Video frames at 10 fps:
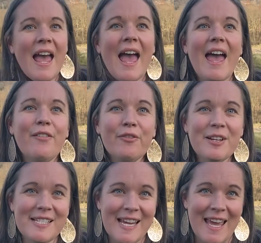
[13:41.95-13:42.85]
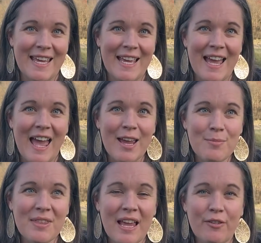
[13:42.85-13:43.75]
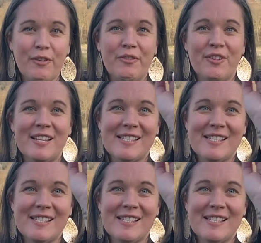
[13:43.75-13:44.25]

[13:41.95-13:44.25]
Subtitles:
Every day, I'm thankful for this